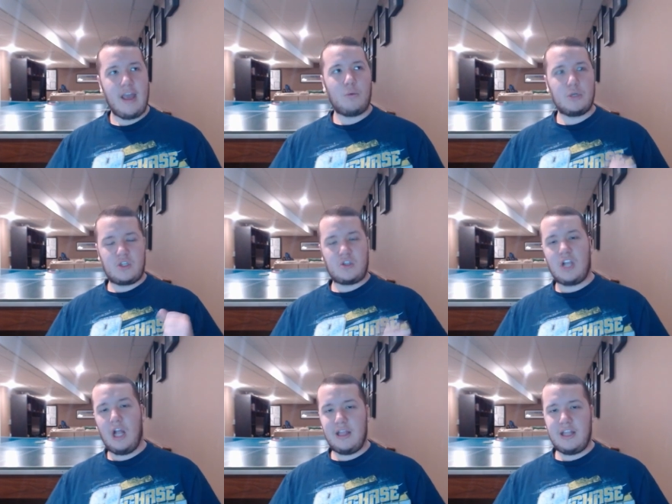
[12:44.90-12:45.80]
was
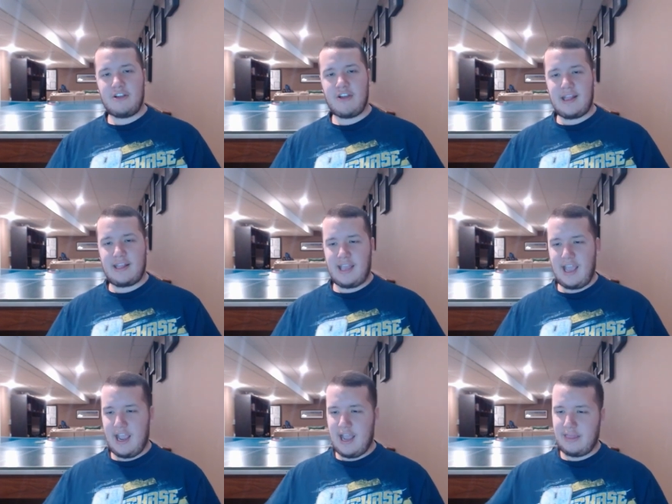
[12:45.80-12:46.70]
still in the jet
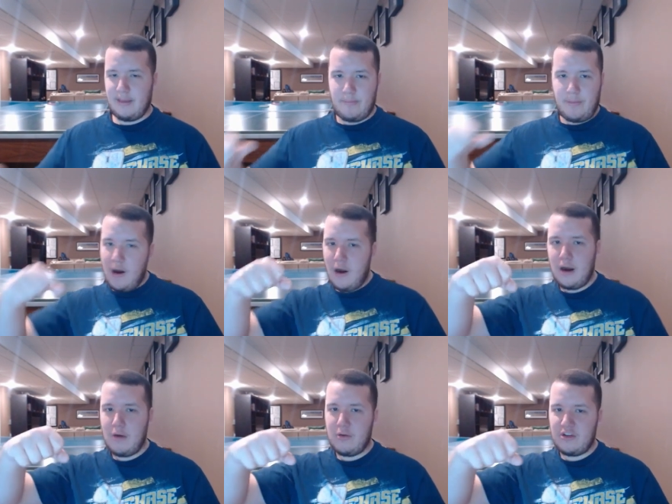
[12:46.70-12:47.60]
ski. The
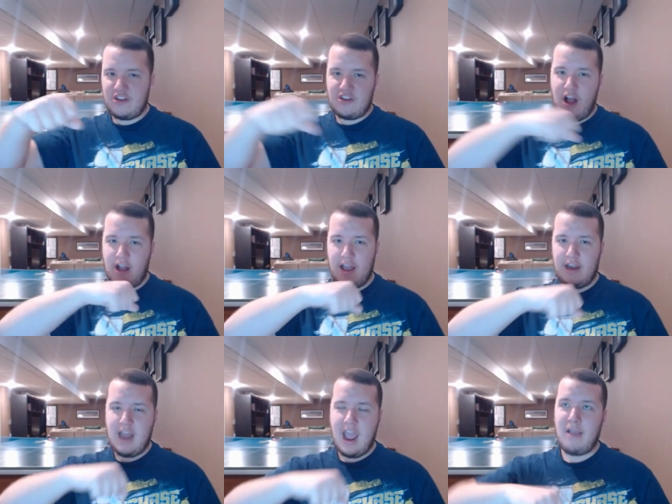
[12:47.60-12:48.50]
bar was stuck at
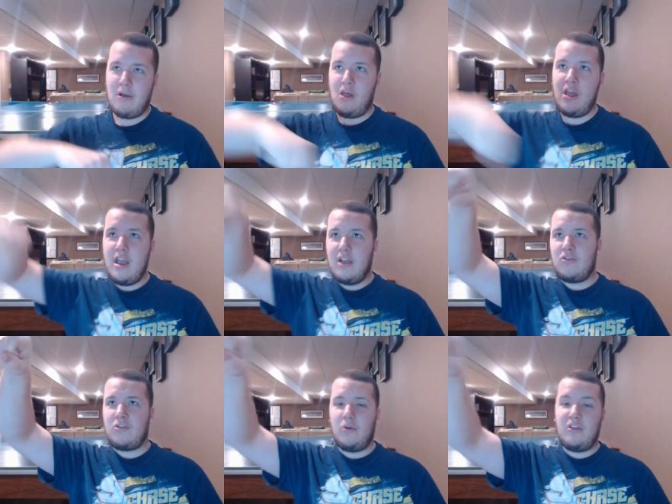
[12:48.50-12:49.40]
an angle,
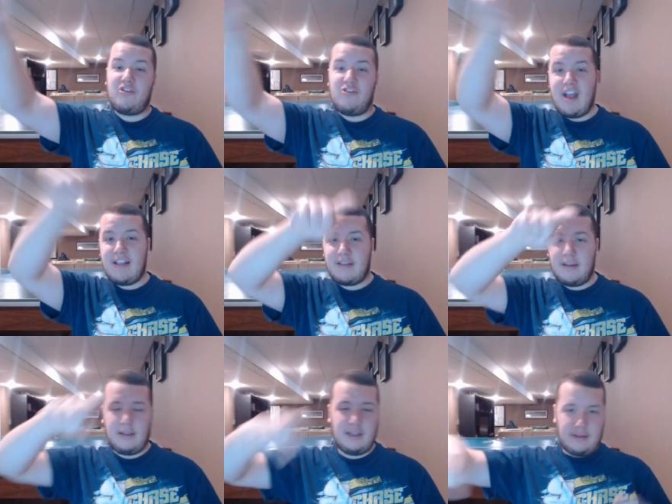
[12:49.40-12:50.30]
so the jet
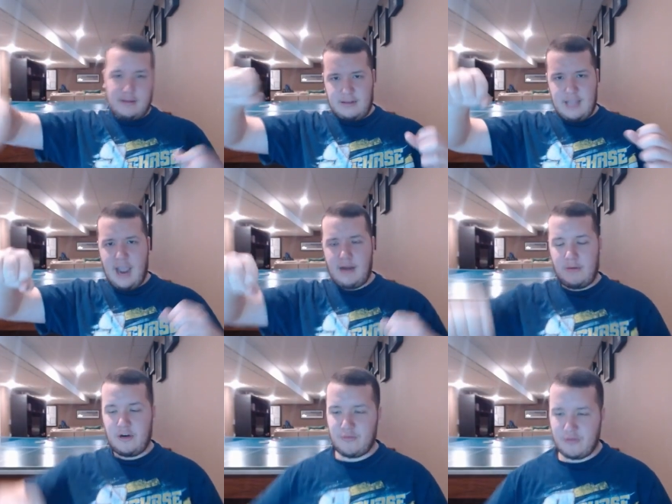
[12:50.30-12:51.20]
the like the, the
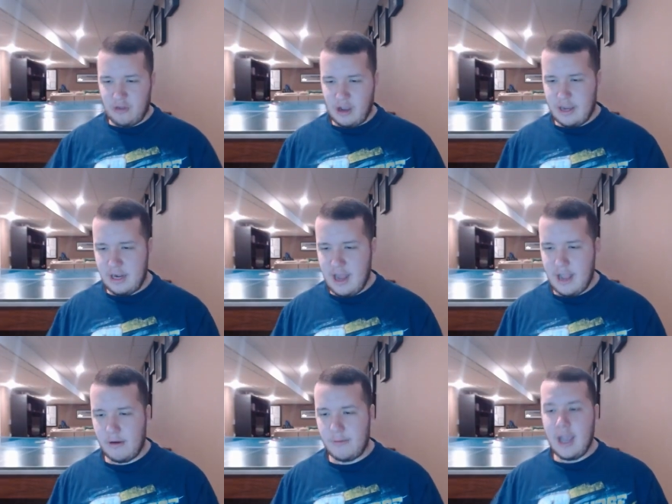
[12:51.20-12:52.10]
handlebars were stuck at an
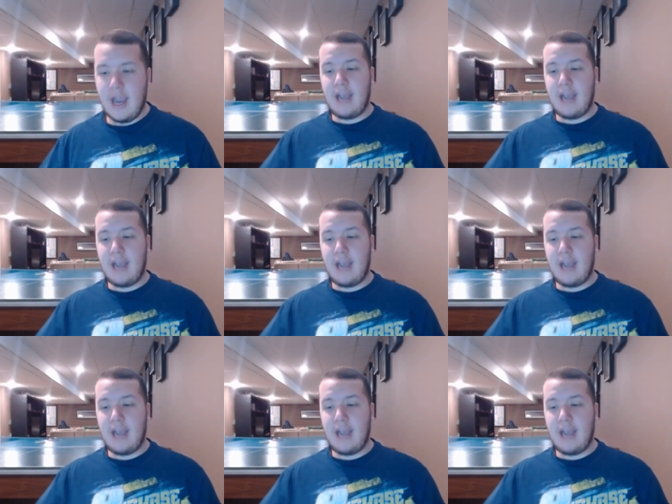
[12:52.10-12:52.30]
angle,